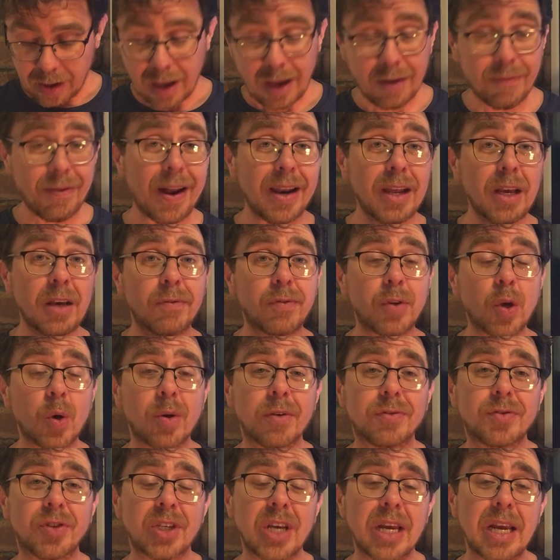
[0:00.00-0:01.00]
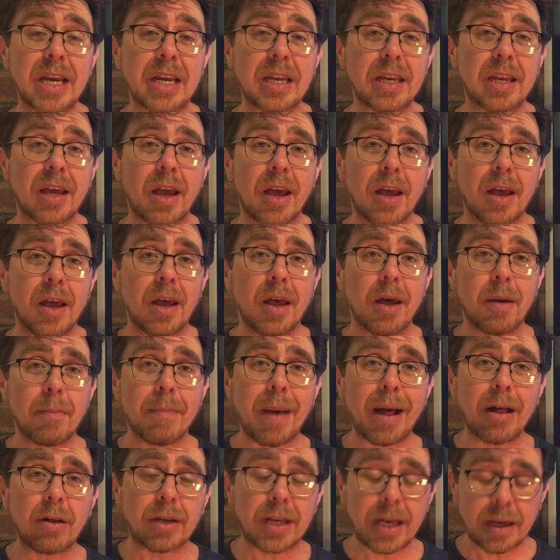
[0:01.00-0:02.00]
If any of you have seen
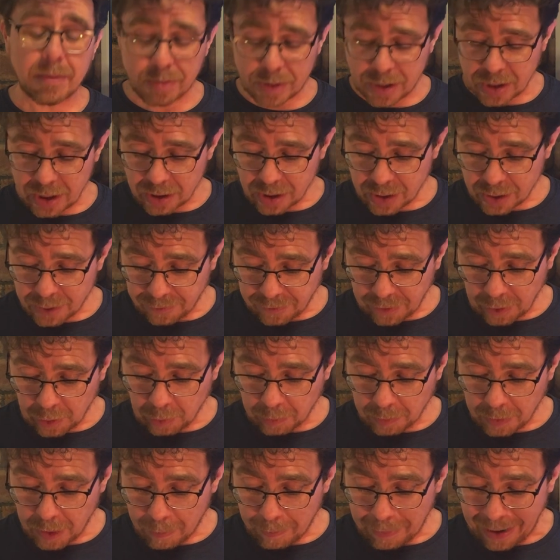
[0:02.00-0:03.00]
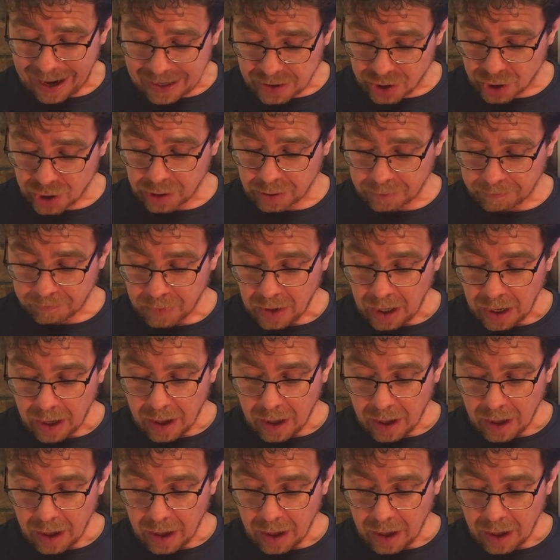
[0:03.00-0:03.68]
Mel Gibson's film The Passion,